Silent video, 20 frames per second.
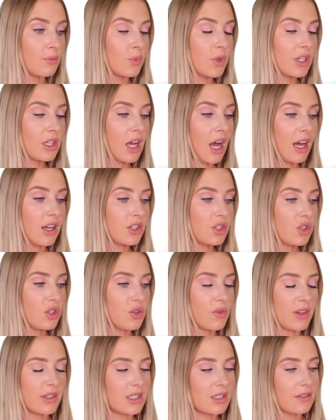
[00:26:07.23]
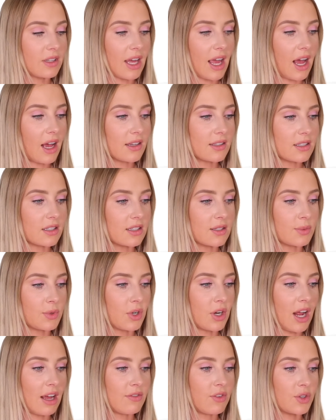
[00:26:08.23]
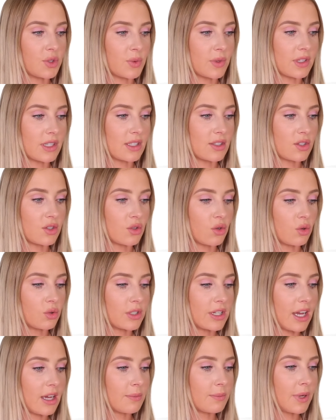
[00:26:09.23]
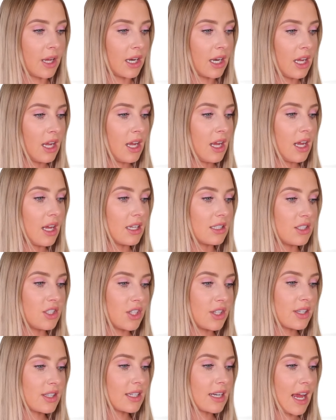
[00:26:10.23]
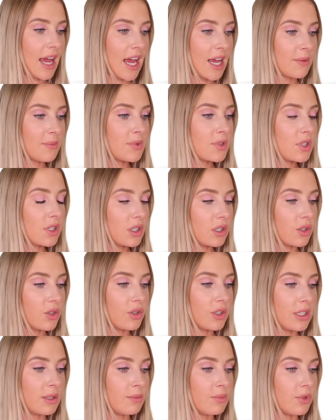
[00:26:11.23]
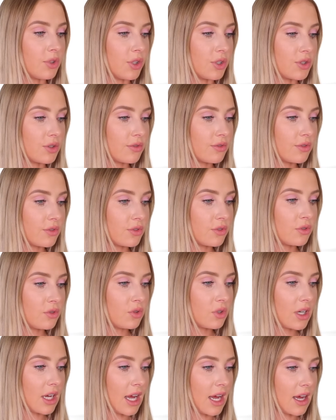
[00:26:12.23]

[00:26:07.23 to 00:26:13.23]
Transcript: We can't show you the rest of the house because we don't have those ones installed yet, but just absolutely beautiful.